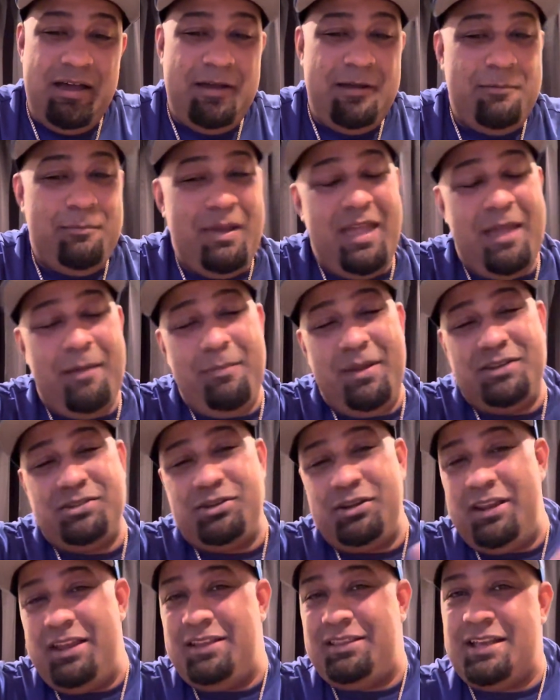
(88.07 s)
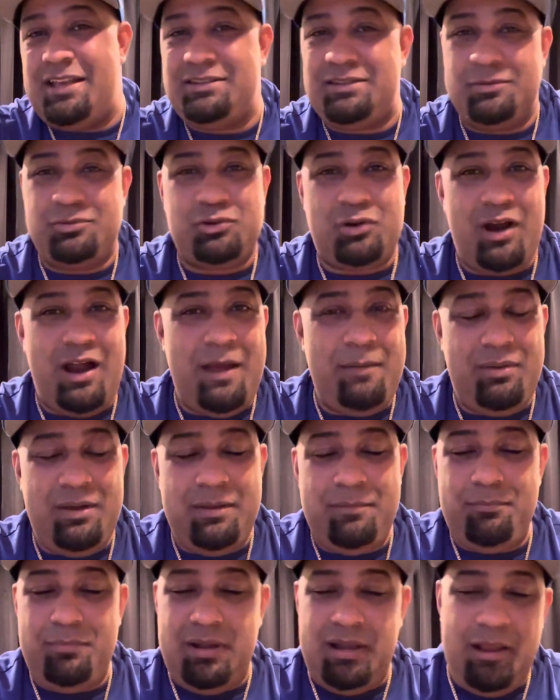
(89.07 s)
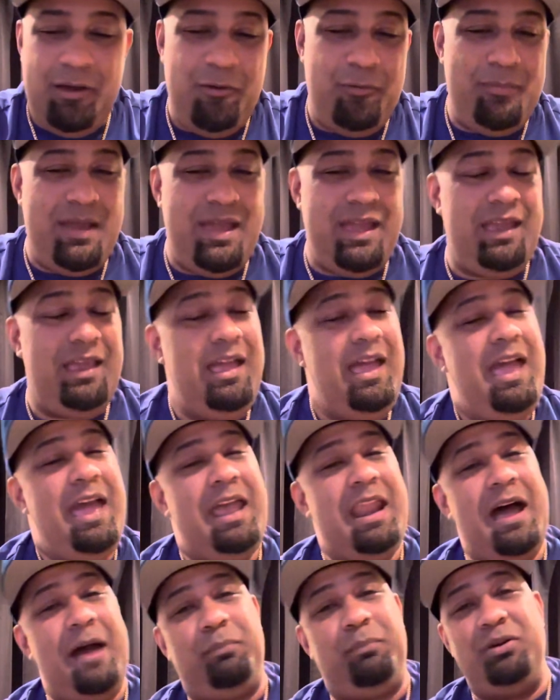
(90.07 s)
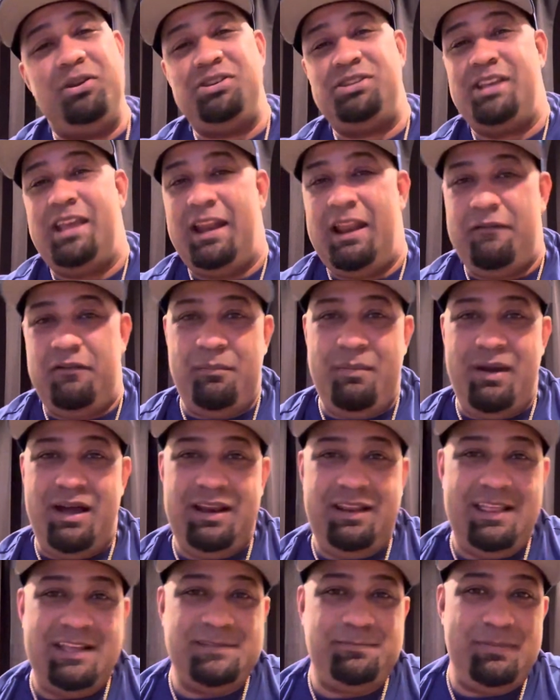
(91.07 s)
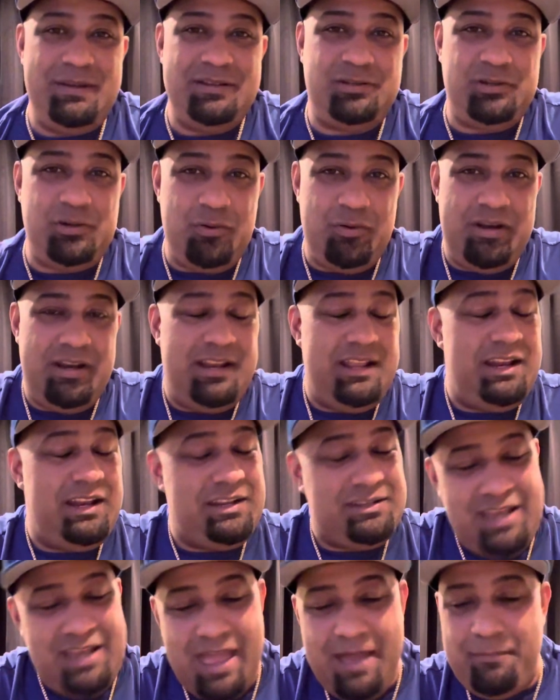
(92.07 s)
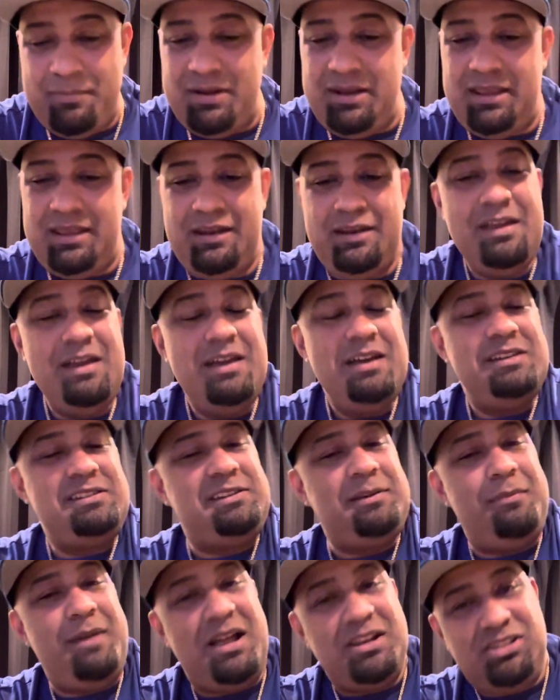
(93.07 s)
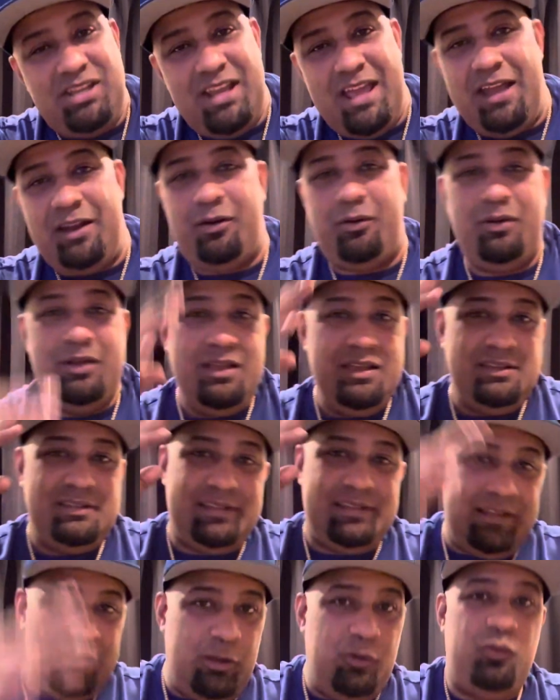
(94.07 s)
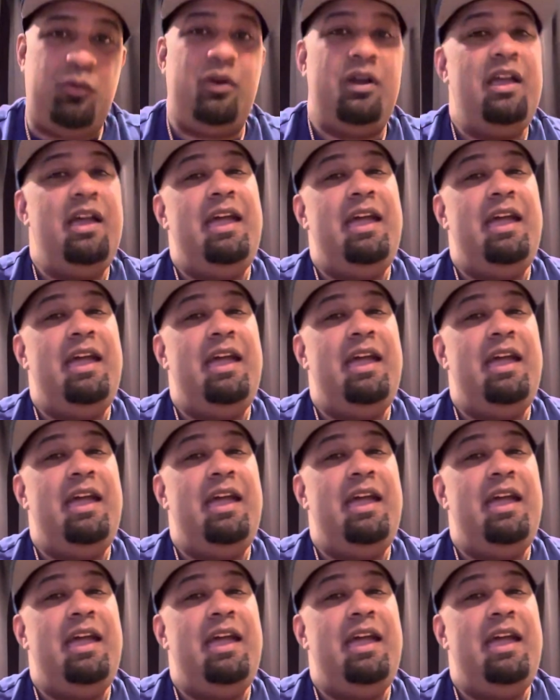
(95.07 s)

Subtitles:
man, make sure you hit that subscribe button below, man. And I appreciate everybody that's been tuning in and tapping in to my channel. Salute.